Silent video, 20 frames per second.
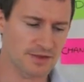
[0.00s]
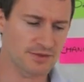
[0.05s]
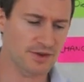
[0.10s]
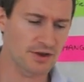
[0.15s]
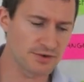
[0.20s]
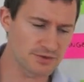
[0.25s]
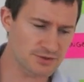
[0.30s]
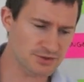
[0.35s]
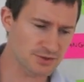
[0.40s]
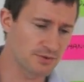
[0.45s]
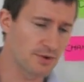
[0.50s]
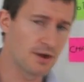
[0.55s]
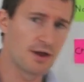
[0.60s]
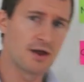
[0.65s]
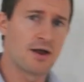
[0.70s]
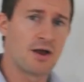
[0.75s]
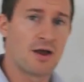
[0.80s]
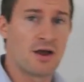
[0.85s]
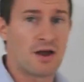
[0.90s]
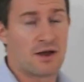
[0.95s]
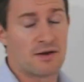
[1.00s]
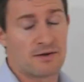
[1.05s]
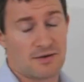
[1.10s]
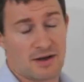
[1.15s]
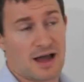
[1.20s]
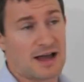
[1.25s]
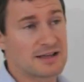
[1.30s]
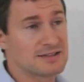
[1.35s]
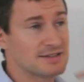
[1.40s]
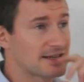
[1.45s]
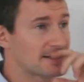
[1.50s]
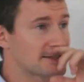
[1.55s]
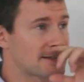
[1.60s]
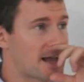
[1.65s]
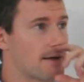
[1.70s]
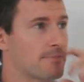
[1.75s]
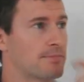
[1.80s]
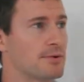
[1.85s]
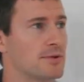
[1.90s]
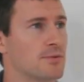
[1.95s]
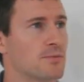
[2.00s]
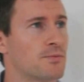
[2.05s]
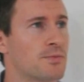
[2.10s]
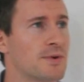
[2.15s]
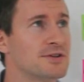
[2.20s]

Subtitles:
Now, so as an example,